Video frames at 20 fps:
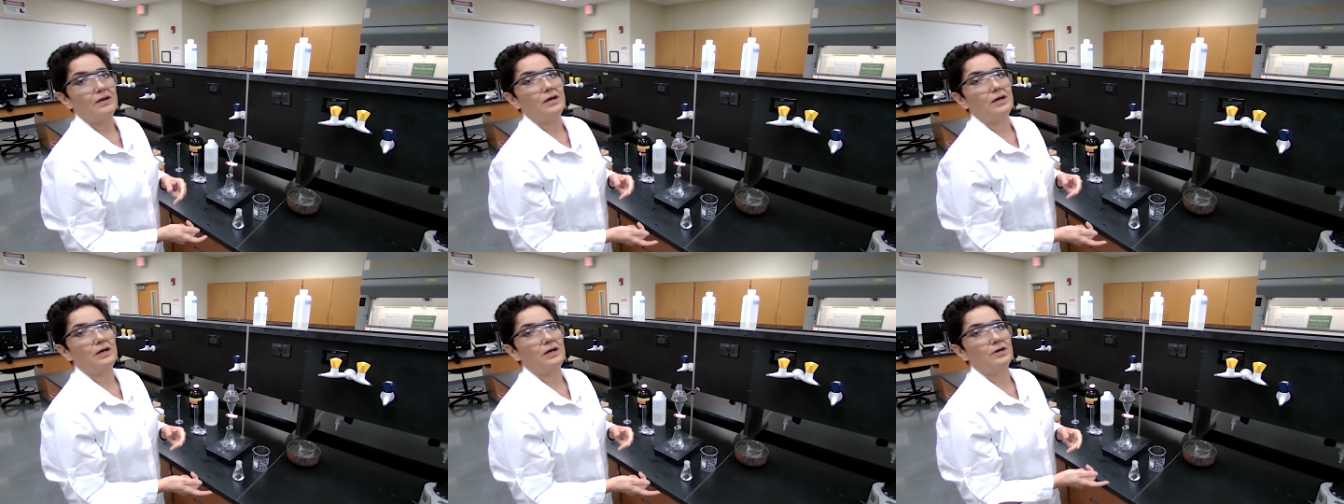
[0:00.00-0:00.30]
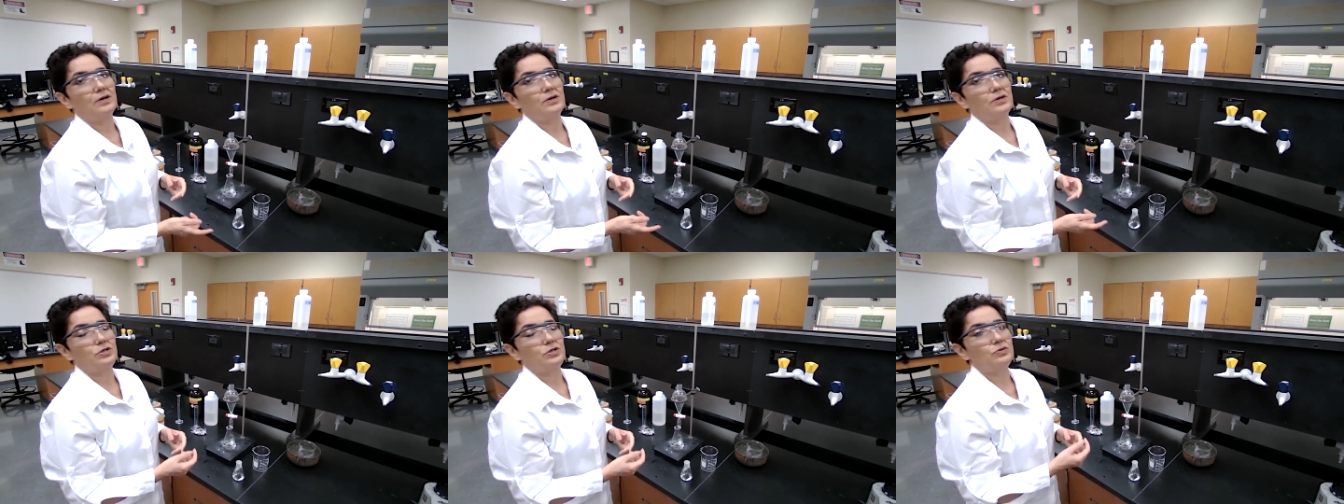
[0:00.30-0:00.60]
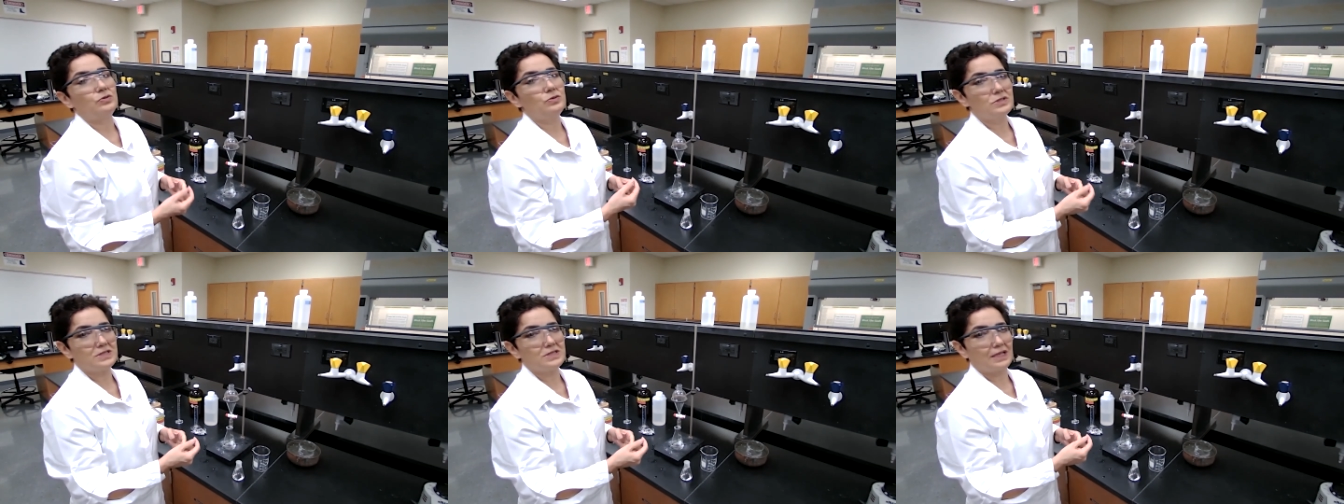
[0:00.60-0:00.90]
uh,
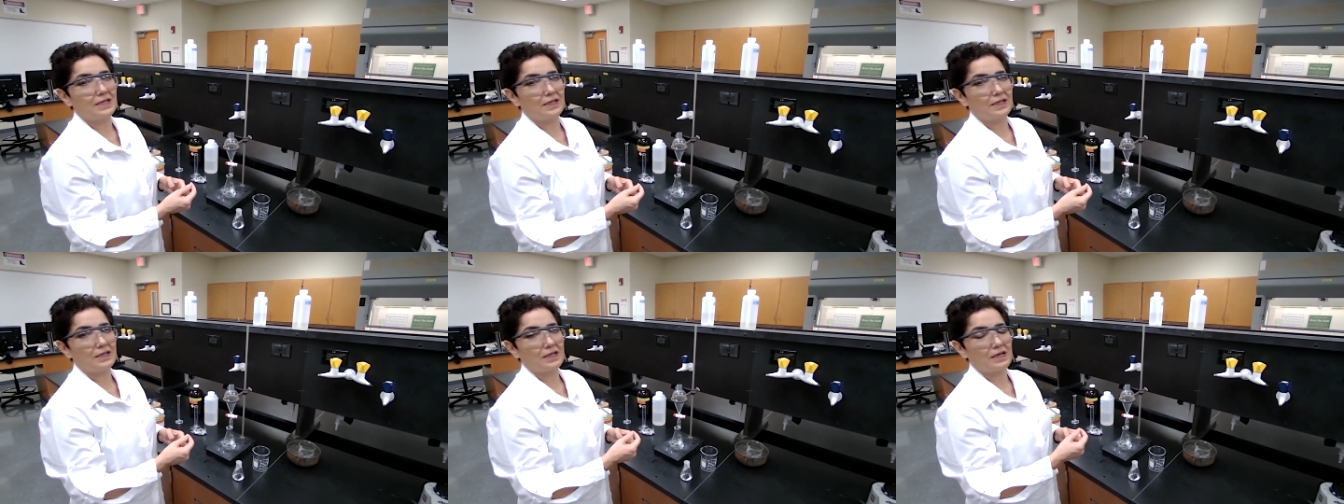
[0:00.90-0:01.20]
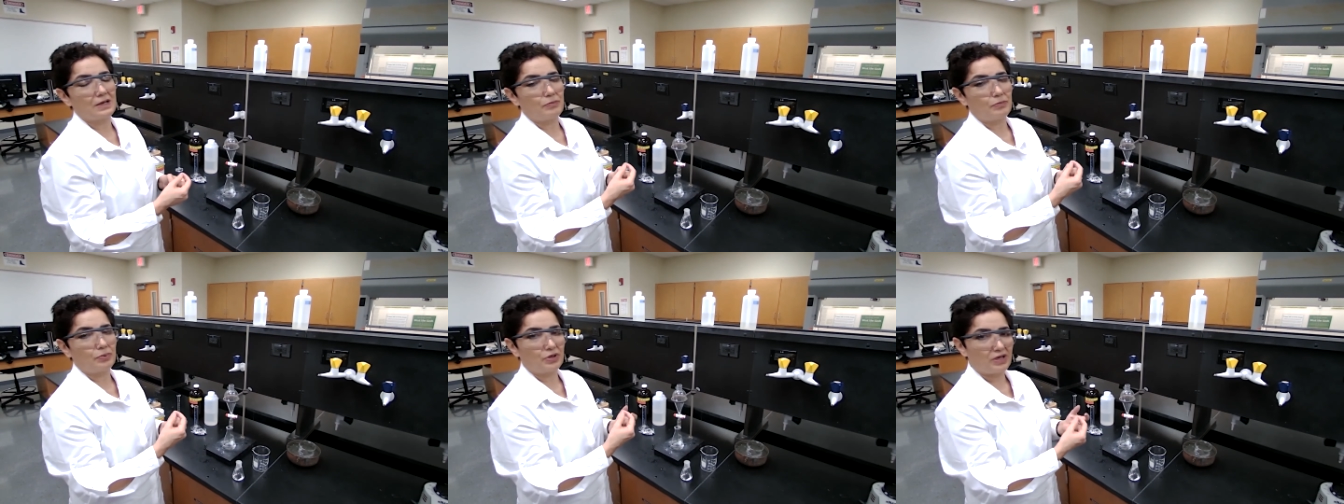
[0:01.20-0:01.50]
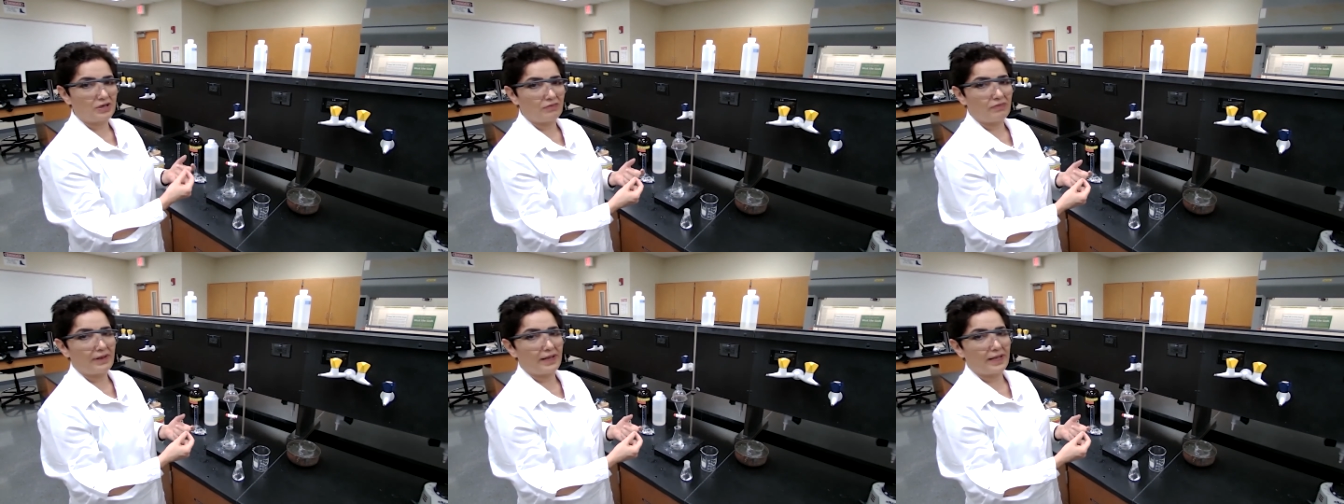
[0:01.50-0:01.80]
using a
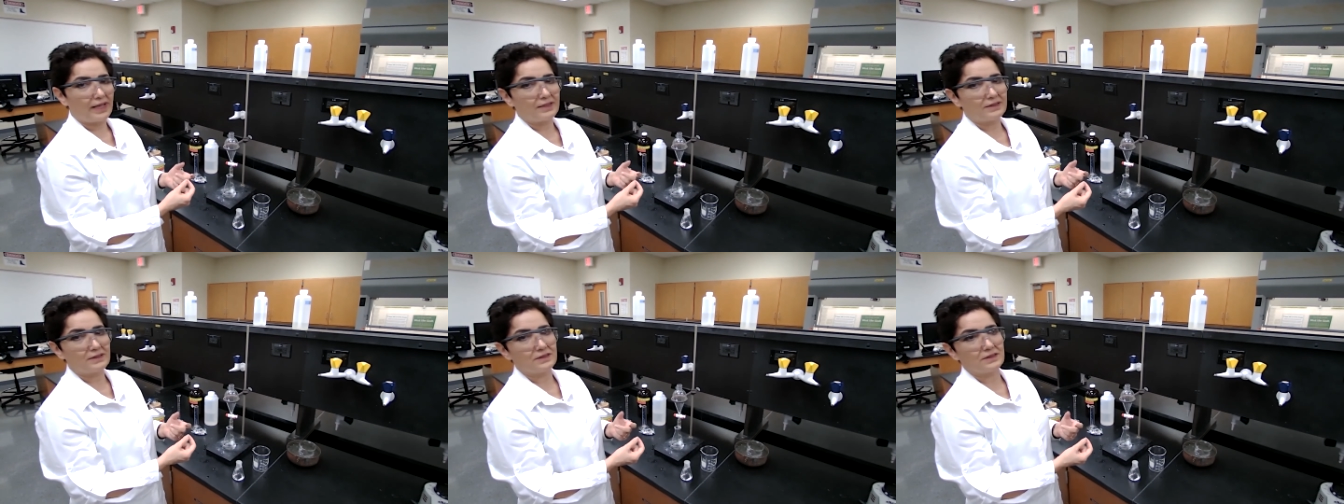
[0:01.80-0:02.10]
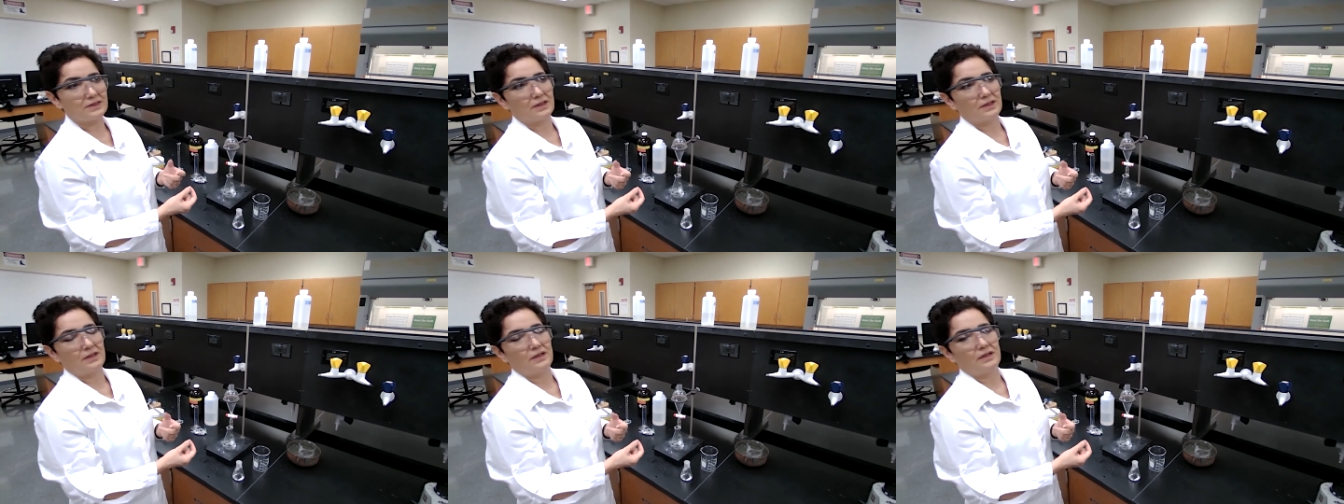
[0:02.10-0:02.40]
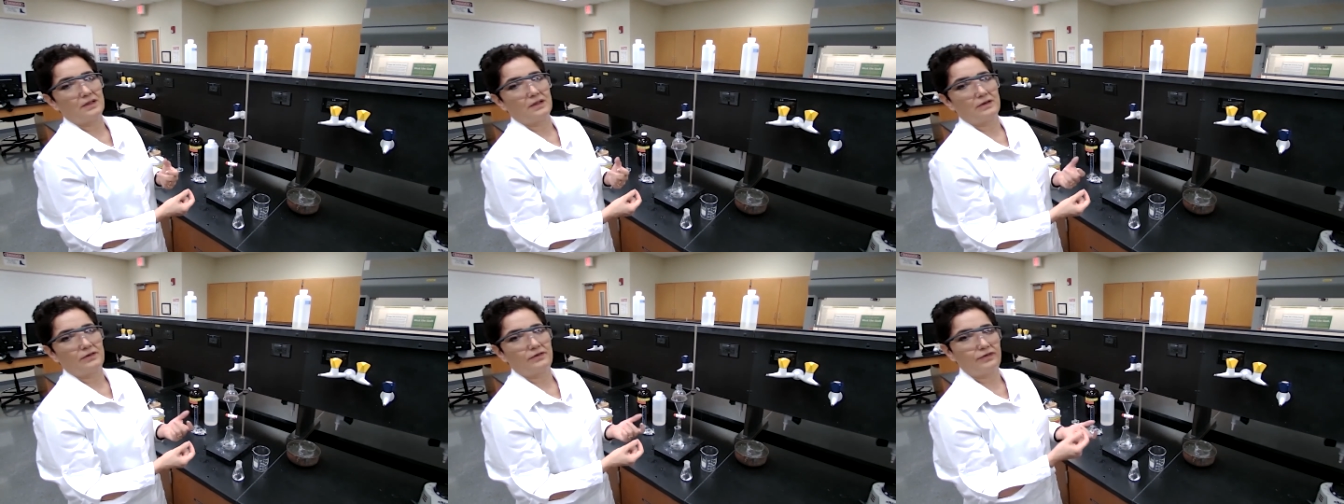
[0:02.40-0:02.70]
pre made
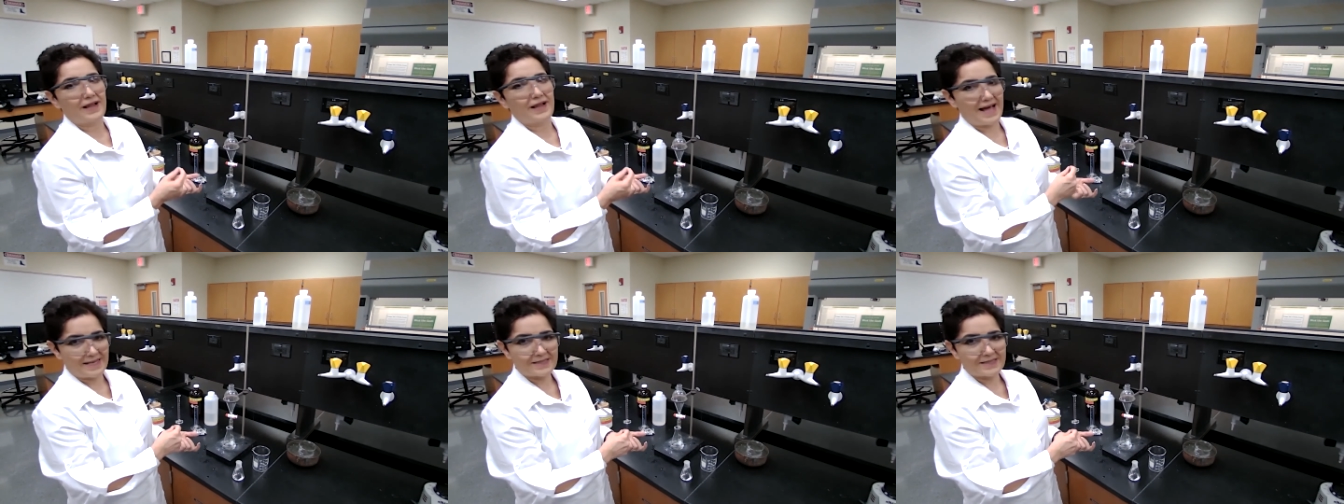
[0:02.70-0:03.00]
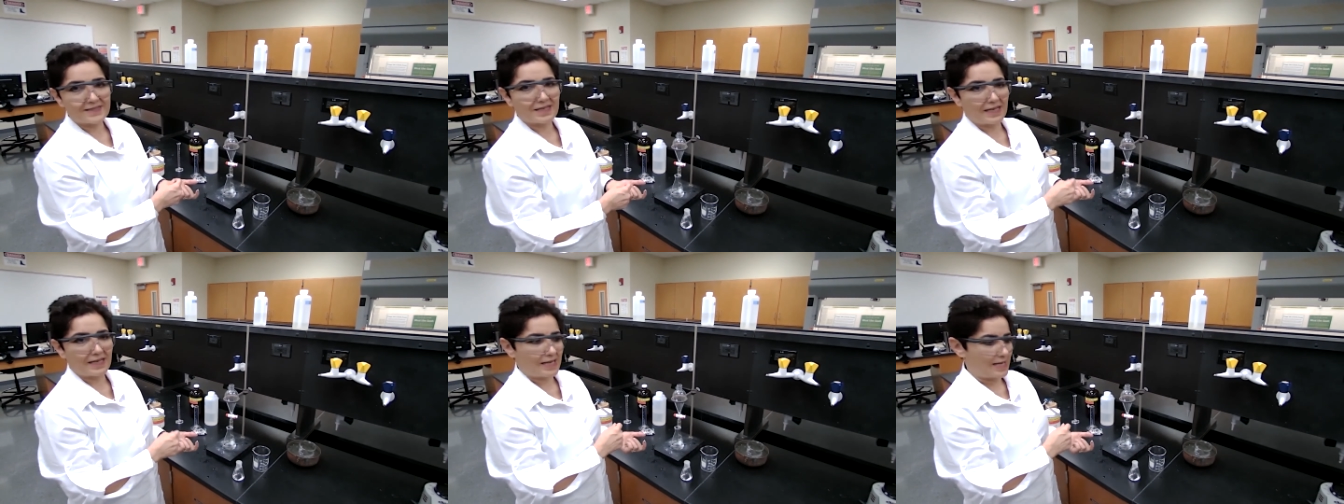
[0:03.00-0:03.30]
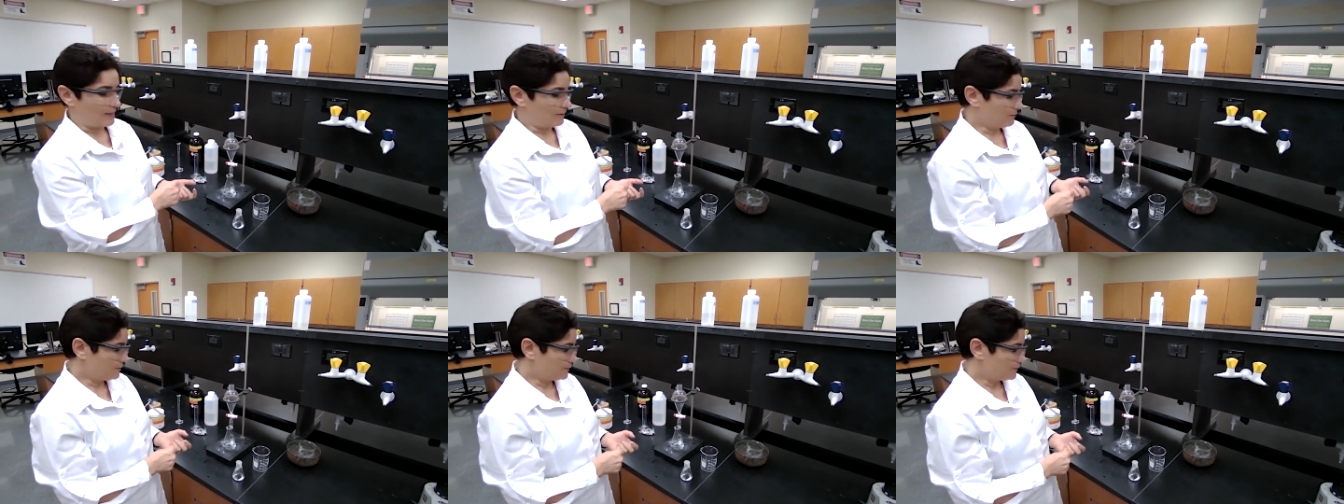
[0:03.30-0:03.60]
flask
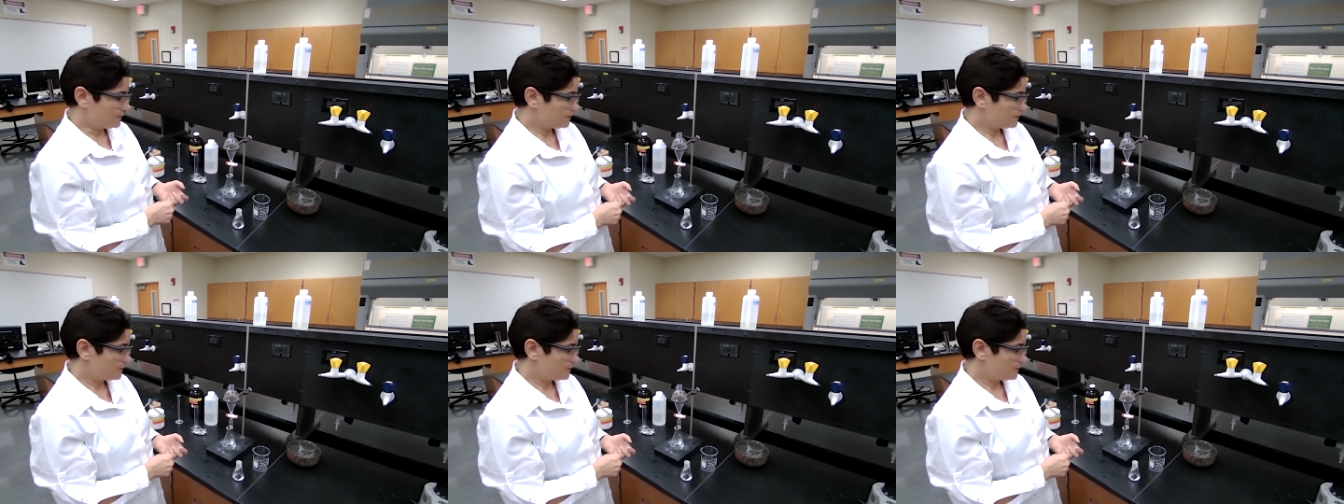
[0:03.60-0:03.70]
again.